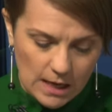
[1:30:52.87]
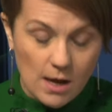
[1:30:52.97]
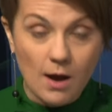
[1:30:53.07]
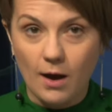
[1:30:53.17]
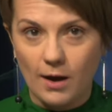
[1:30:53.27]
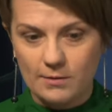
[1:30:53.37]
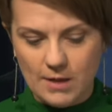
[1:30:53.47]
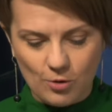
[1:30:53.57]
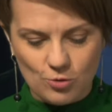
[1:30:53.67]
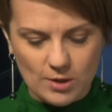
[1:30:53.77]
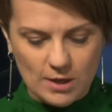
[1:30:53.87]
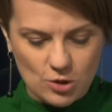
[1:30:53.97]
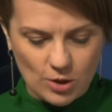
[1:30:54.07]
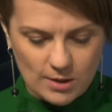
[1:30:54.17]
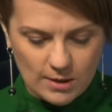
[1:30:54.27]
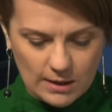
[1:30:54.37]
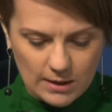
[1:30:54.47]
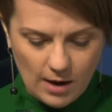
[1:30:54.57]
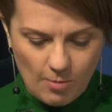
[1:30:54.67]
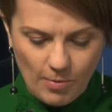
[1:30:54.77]
Adenauer Stiftung
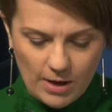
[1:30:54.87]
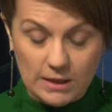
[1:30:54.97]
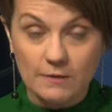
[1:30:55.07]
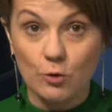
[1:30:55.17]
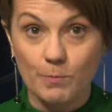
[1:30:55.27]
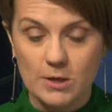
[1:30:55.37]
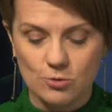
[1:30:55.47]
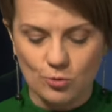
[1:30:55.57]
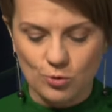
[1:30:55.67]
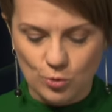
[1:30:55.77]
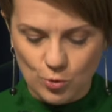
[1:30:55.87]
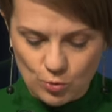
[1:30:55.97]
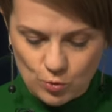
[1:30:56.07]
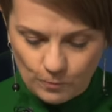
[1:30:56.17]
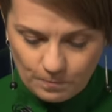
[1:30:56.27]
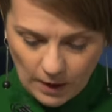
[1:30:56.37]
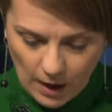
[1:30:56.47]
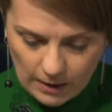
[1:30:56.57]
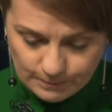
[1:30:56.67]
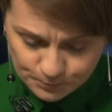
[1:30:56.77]
Foundation. It's part of the
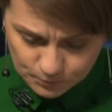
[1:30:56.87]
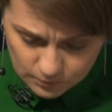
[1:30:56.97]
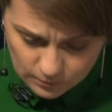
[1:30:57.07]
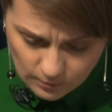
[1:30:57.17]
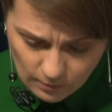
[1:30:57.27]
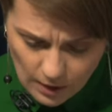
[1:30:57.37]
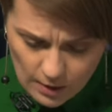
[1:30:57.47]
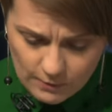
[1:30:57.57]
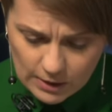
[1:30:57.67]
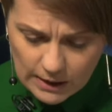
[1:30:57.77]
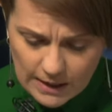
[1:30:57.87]
EU campaign